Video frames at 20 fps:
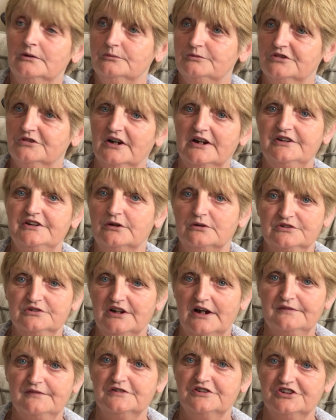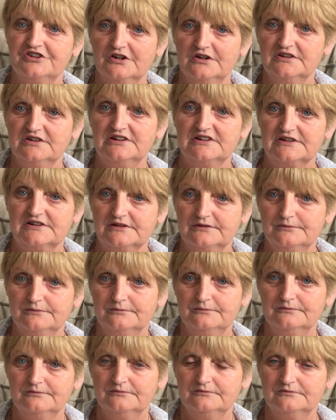But I don't have a choice
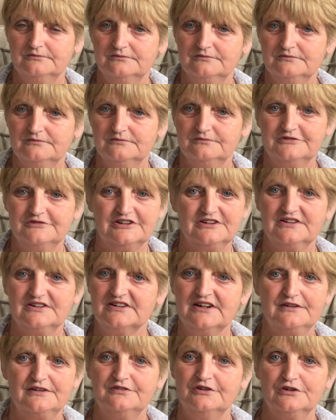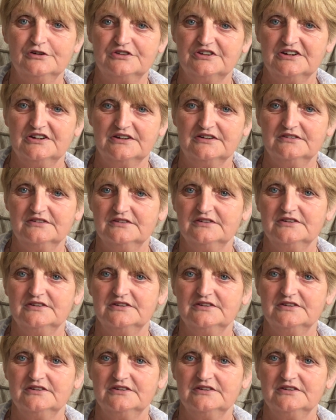because I've nothing,